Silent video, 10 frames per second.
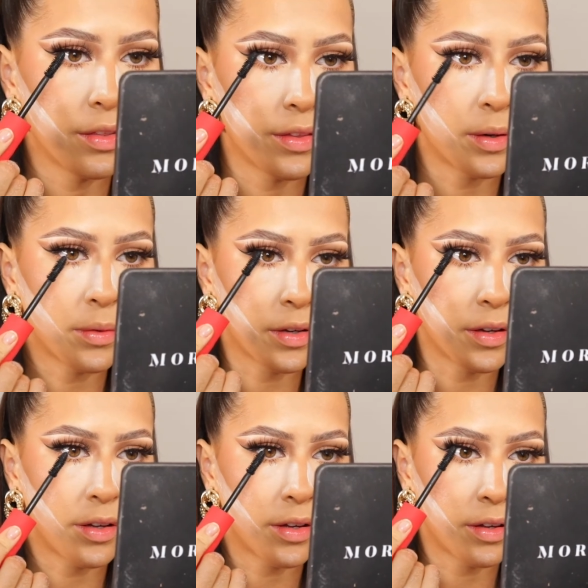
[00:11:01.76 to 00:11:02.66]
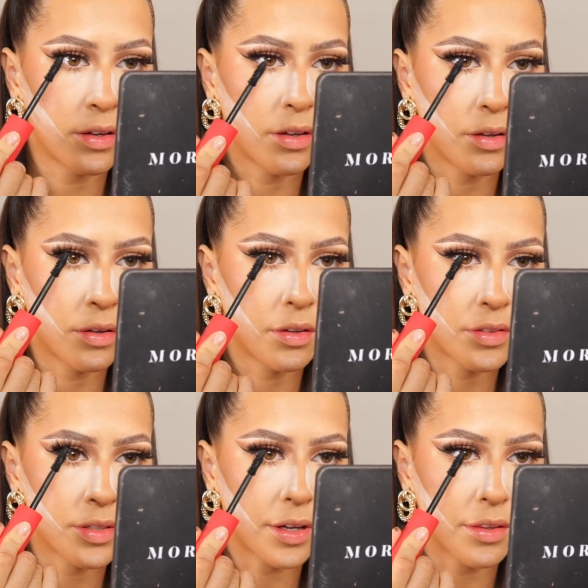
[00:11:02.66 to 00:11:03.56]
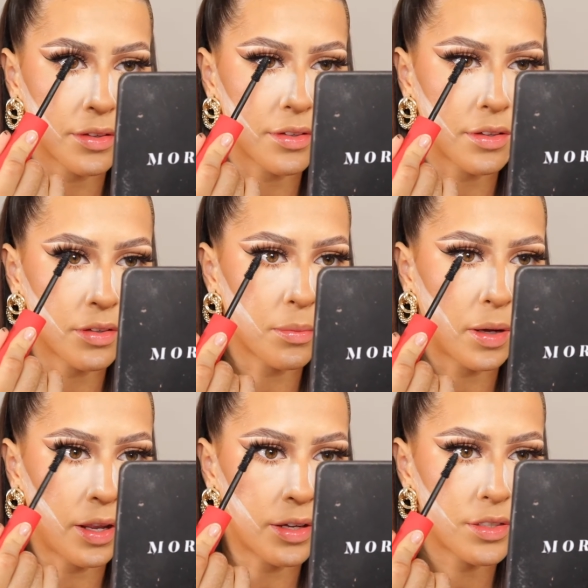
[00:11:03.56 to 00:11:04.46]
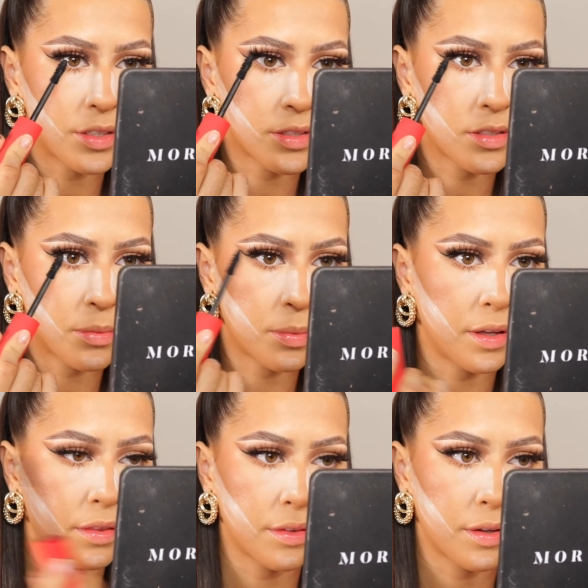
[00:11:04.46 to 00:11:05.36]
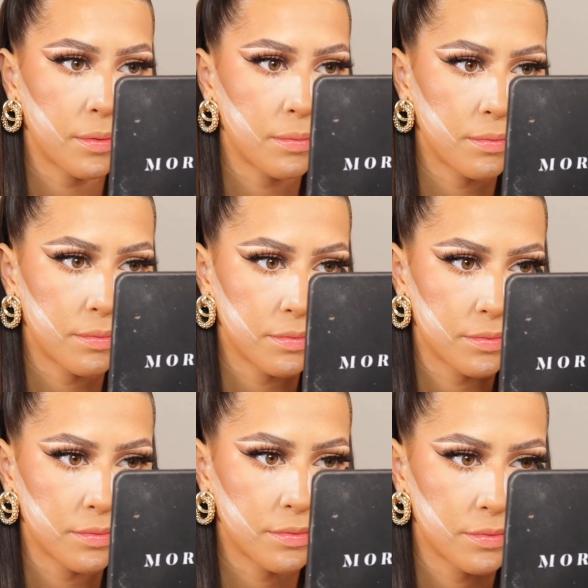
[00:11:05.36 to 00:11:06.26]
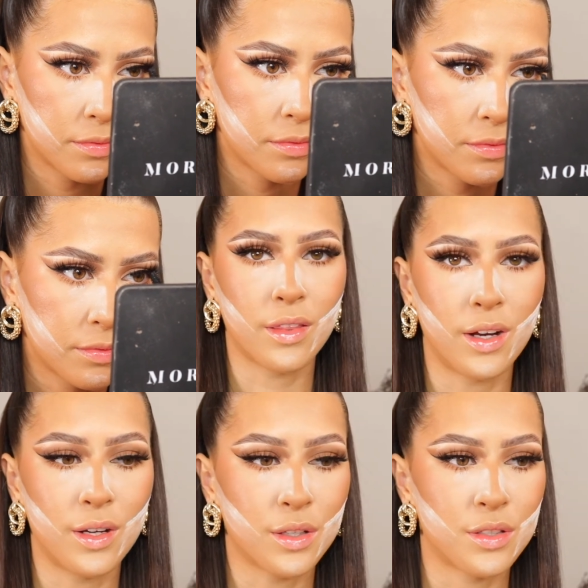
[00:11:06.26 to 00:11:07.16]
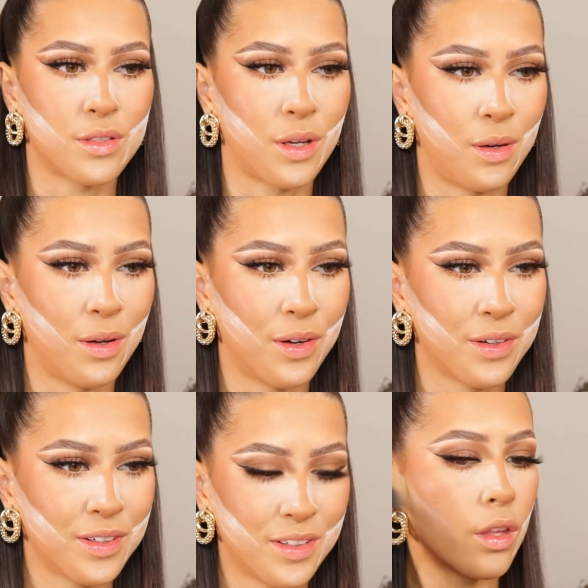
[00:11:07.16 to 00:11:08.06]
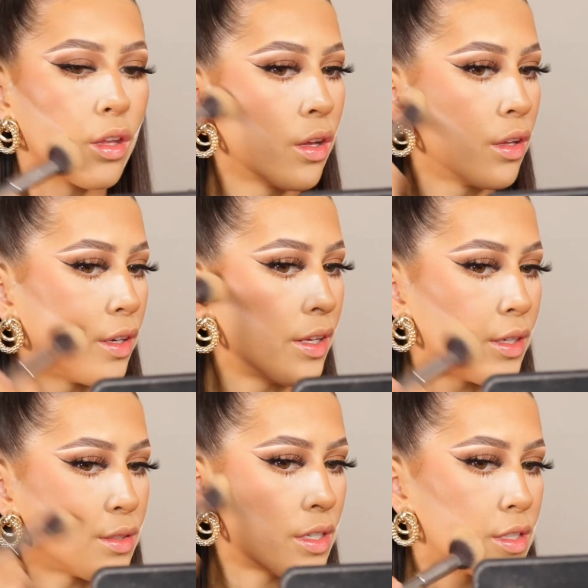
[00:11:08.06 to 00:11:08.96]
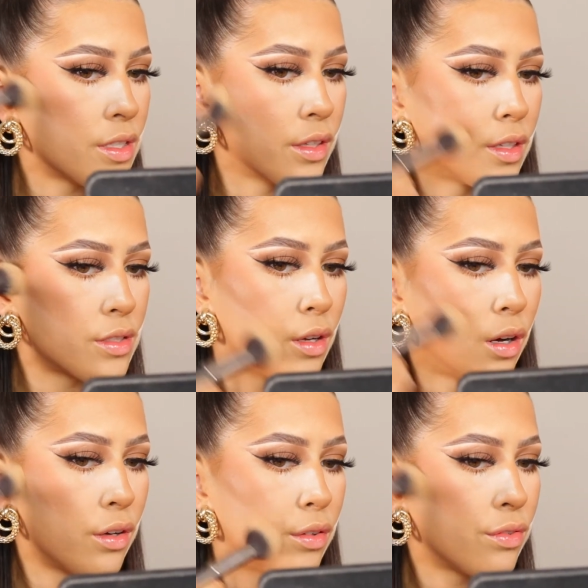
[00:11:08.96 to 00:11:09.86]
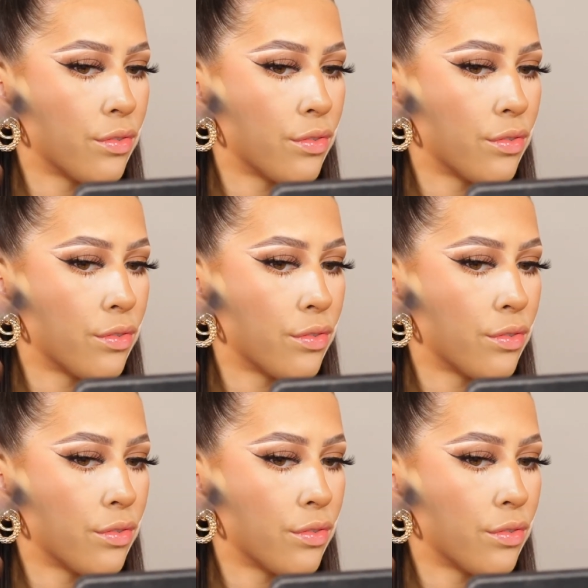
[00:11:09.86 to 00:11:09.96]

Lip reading: Then I'm going to take this under my lashes to blend them. It looks so long. Now dusting this off.